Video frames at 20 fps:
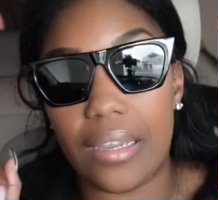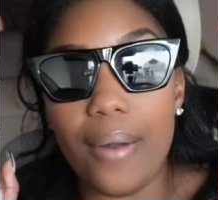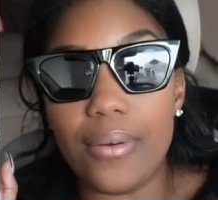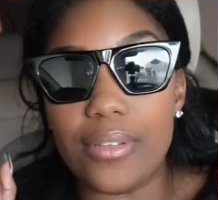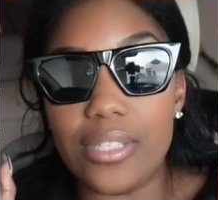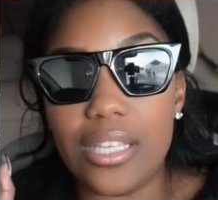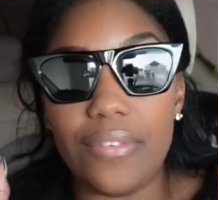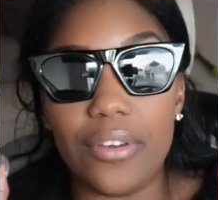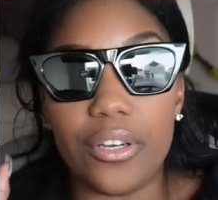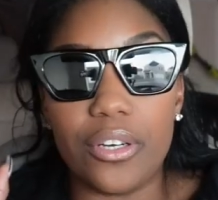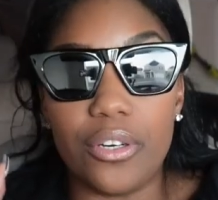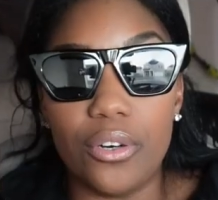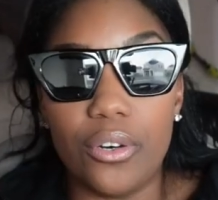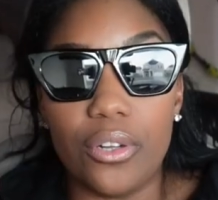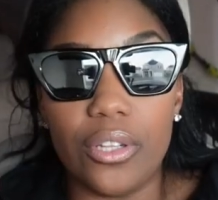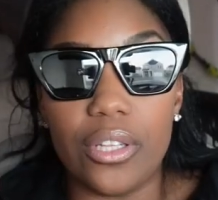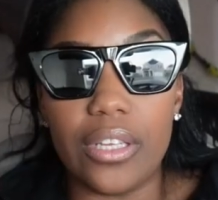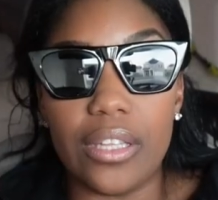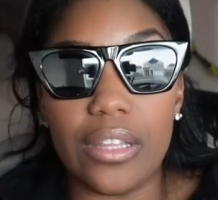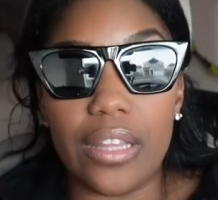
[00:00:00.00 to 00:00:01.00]
I was even
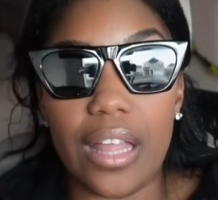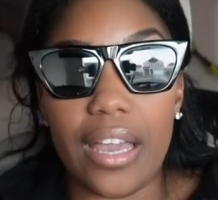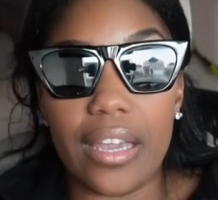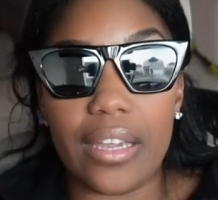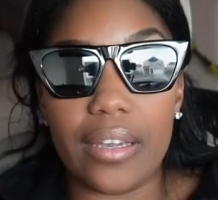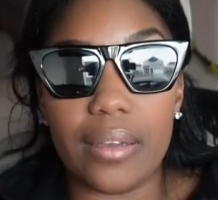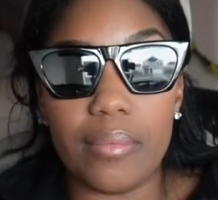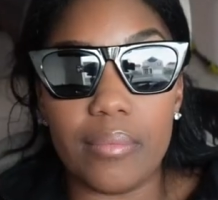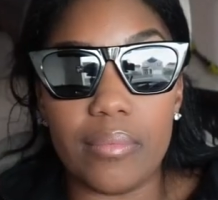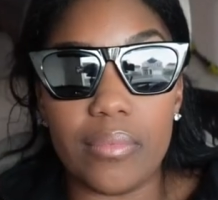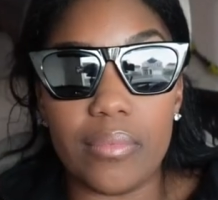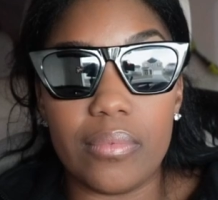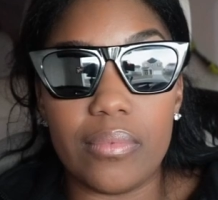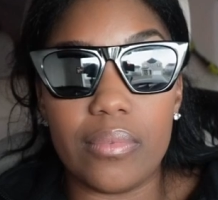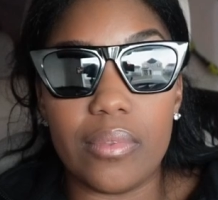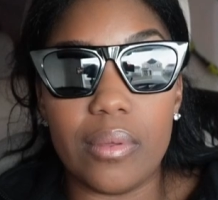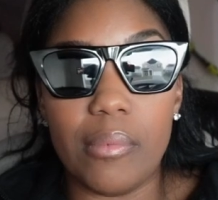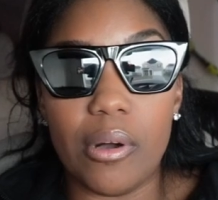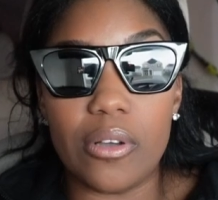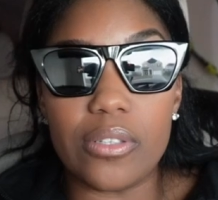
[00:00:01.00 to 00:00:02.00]
Googling, like,
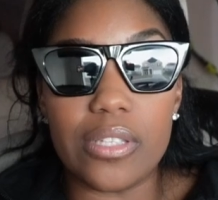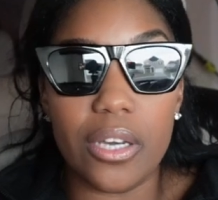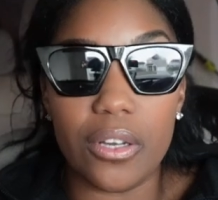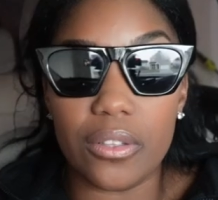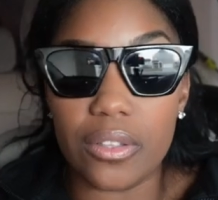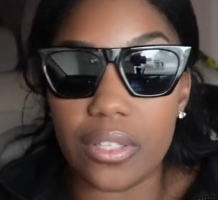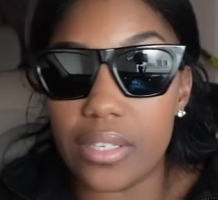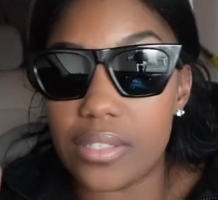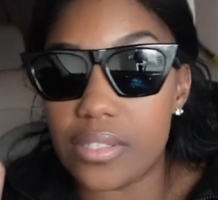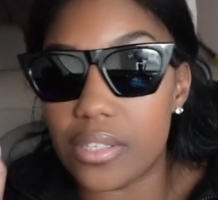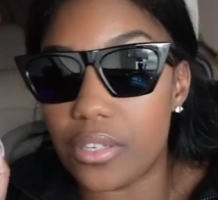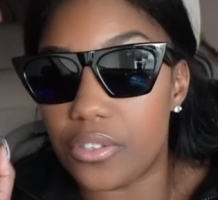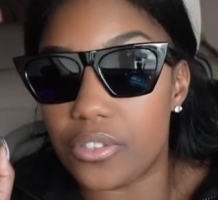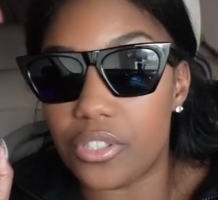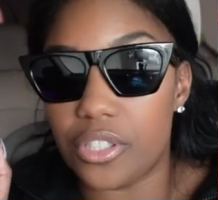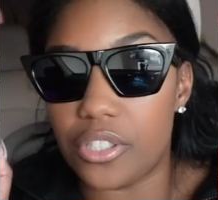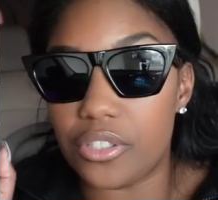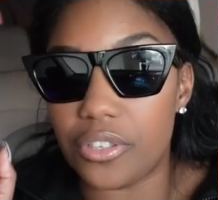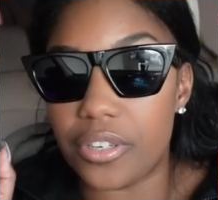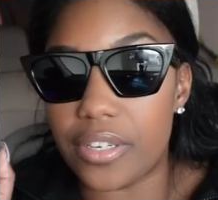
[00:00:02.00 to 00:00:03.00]
the most healthiest
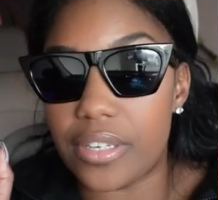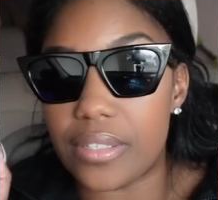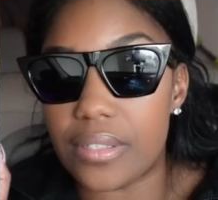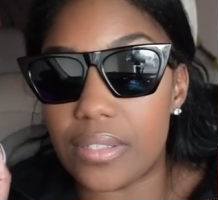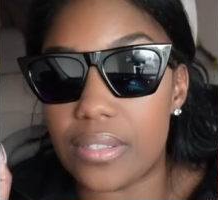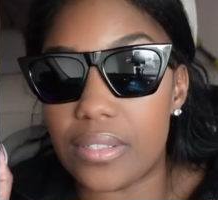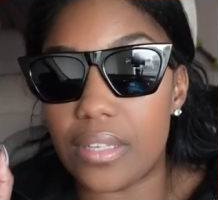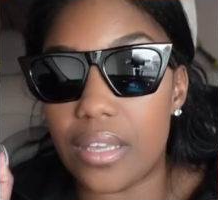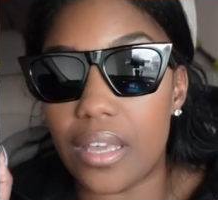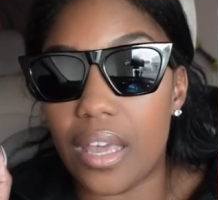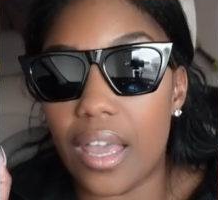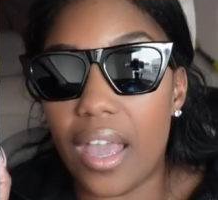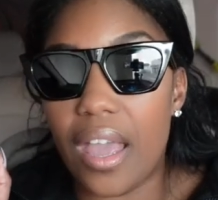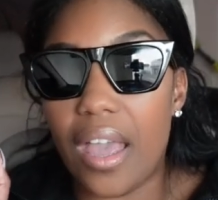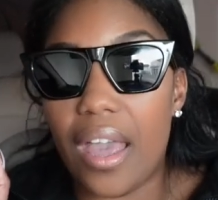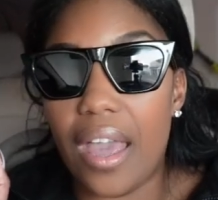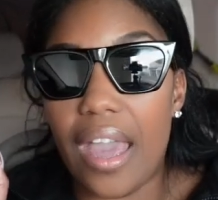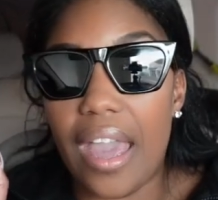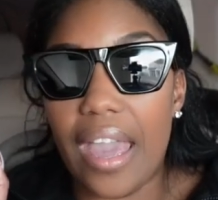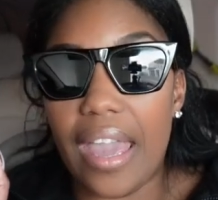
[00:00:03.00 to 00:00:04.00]
energy drinks,
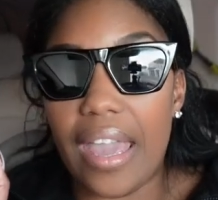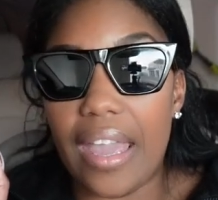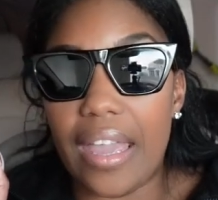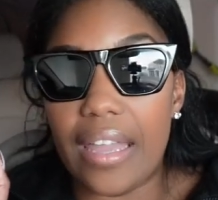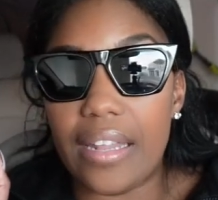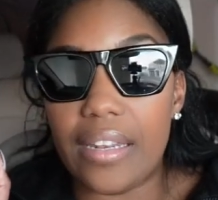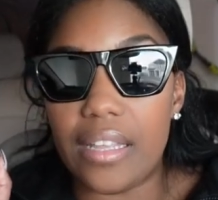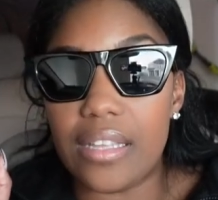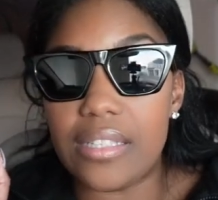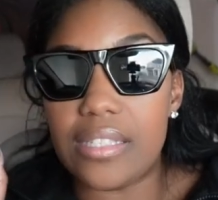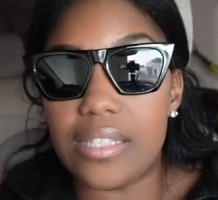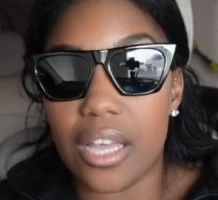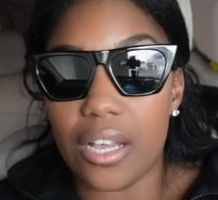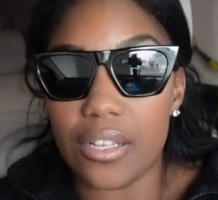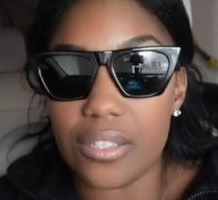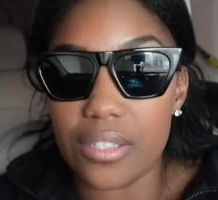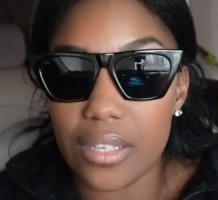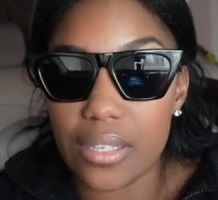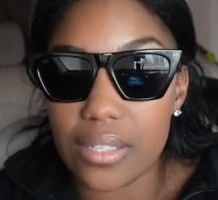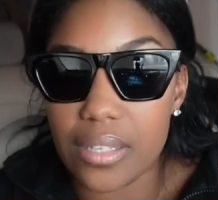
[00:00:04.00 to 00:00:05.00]
and
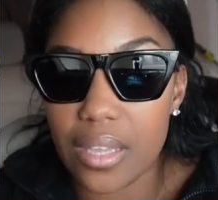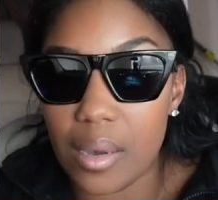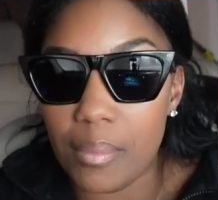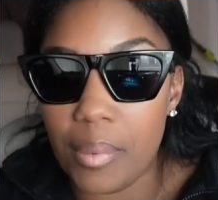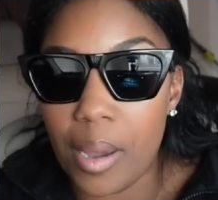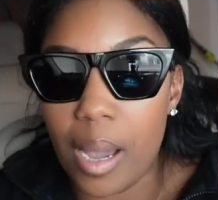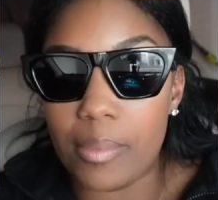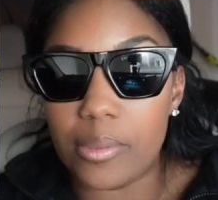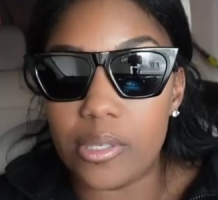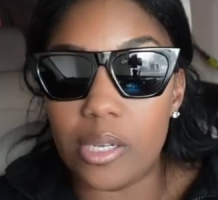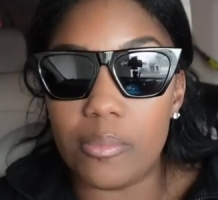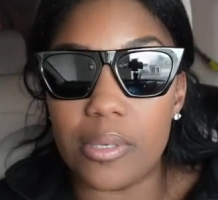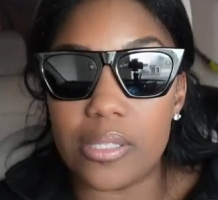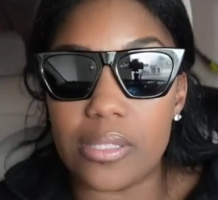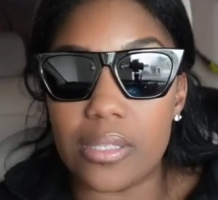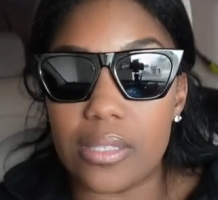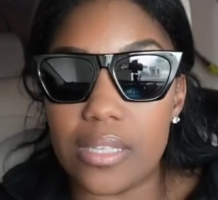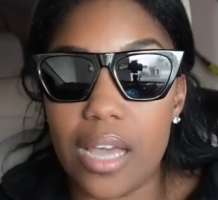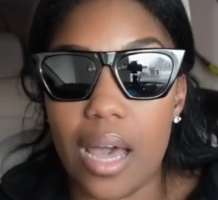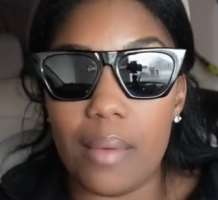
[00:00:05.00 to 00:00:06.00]
Celsius kept popping up as
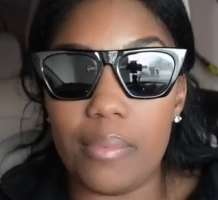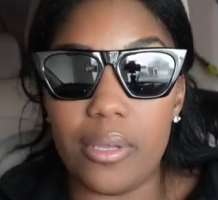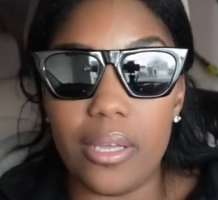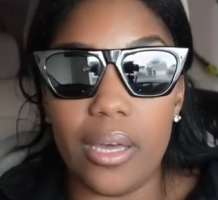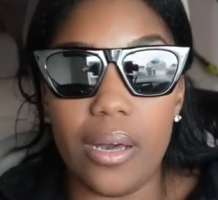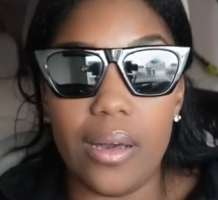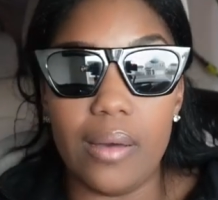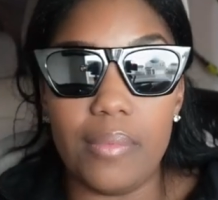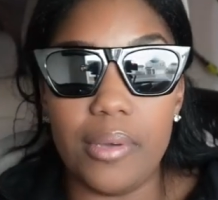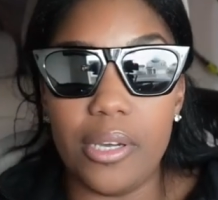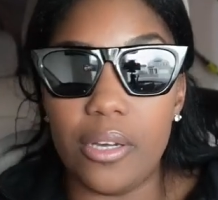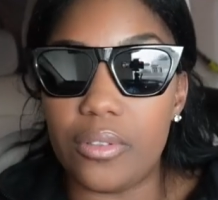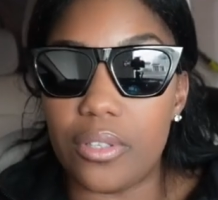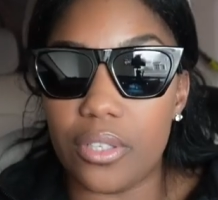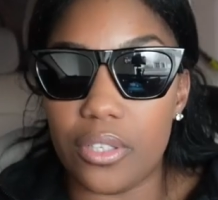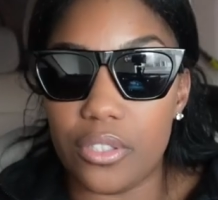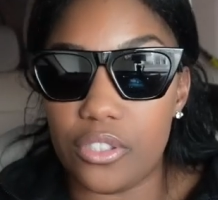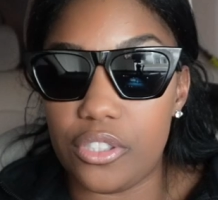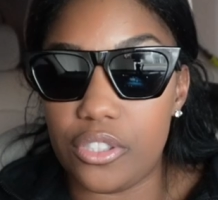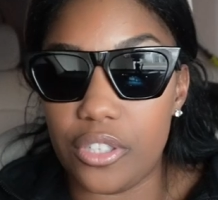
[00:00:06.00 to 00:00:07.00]
the top
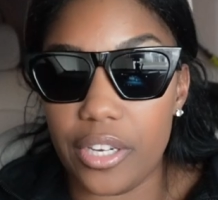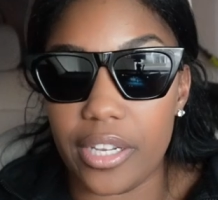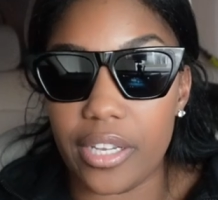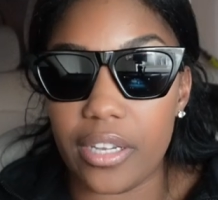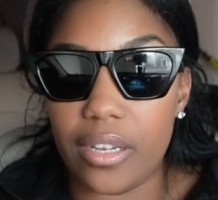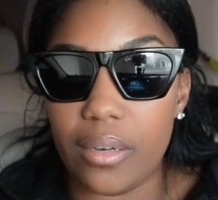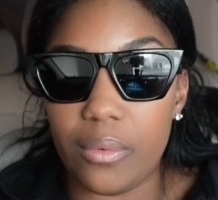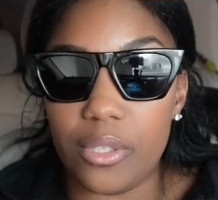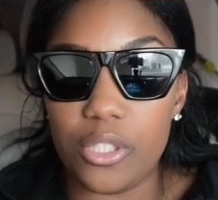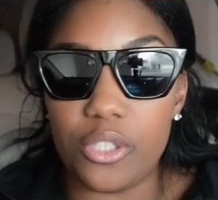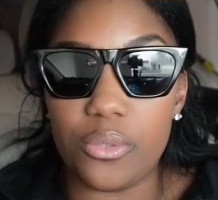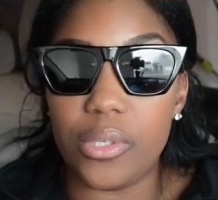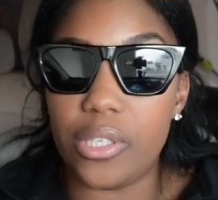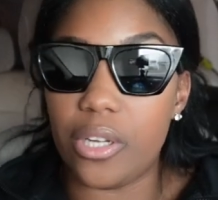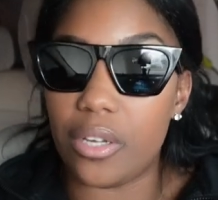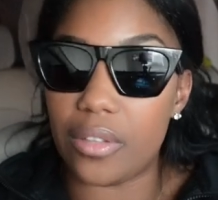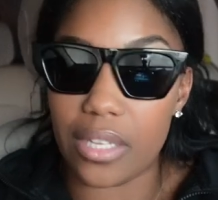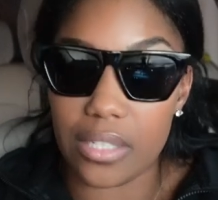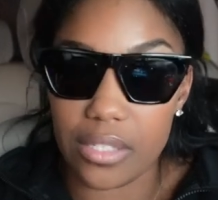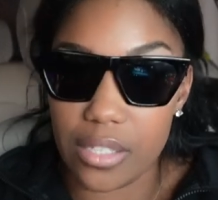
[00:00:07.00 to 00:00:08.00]
healthiest drink, which we
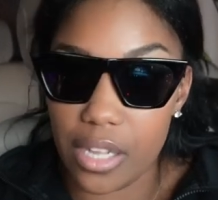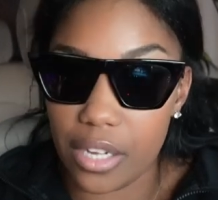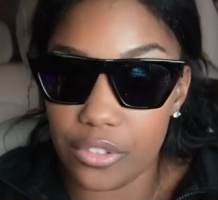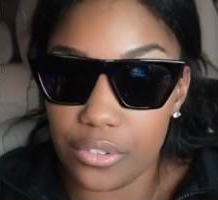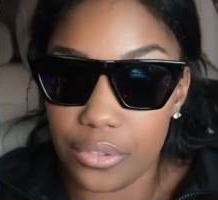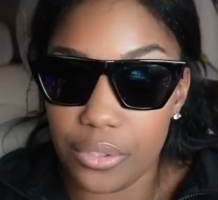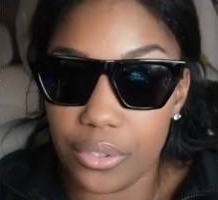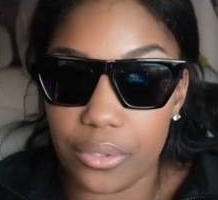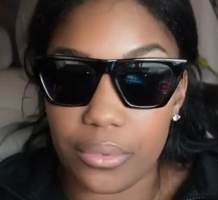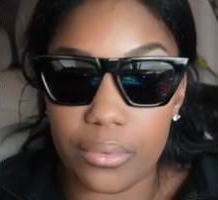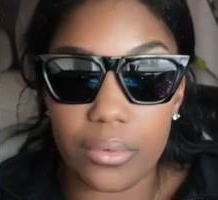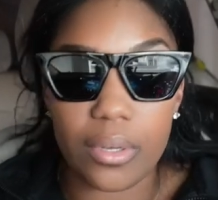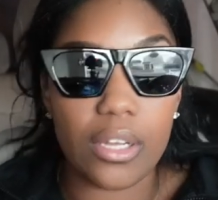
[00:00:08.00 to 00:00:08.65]
know that's not true.